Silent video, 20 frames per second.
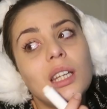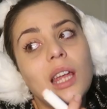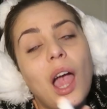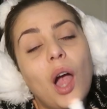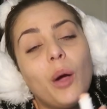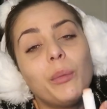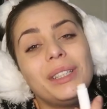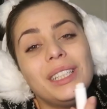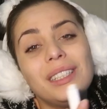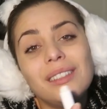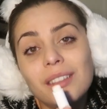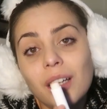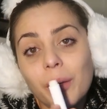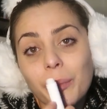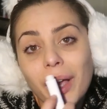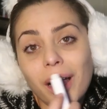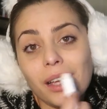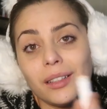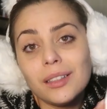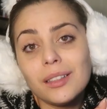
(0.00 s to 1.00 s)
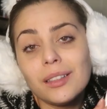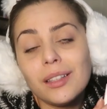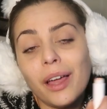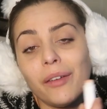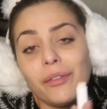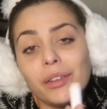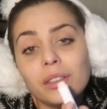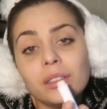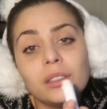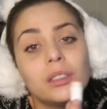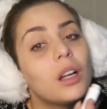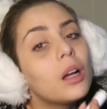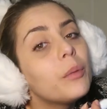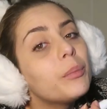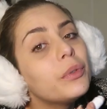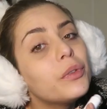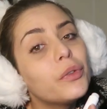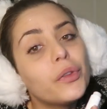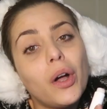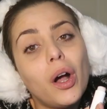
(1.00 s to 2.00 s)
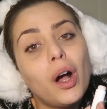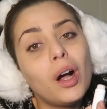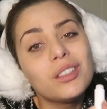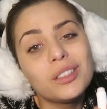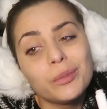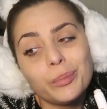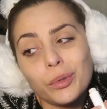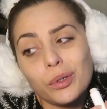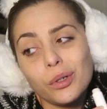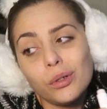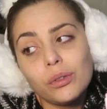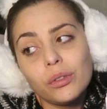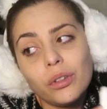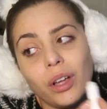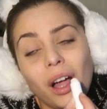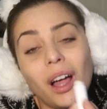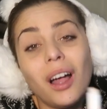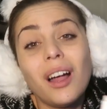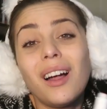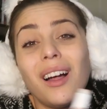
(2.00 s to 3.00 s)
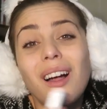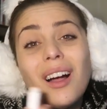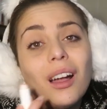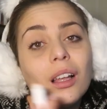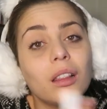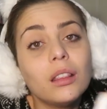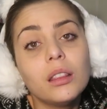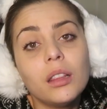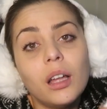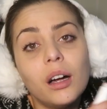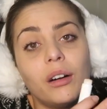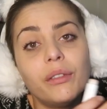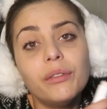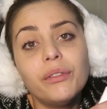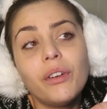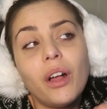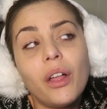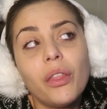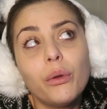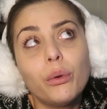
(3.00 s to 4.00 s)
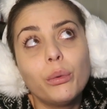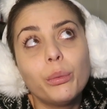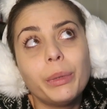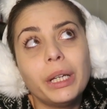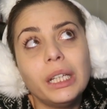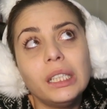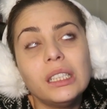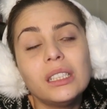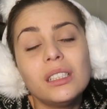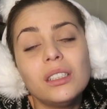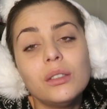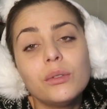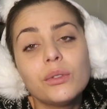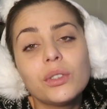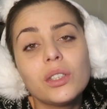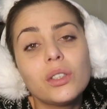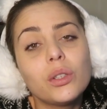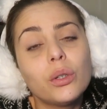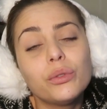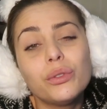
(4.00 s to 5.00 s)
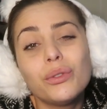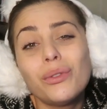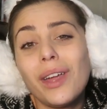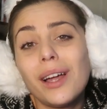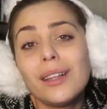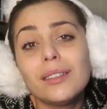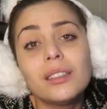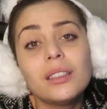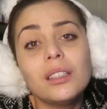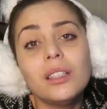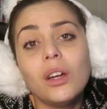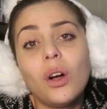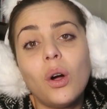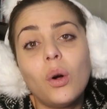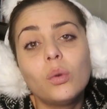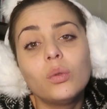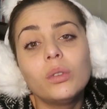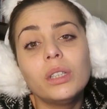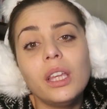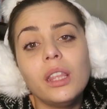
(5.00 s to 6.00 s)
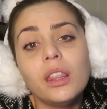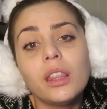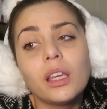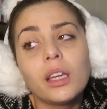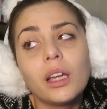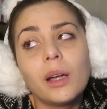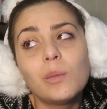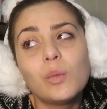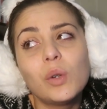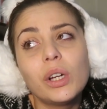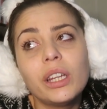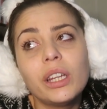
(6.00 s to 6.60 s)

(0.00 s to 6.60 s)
how many dumbasses have ended up in the hospital. I love the Romanian news. I told you, that's the only thing I'm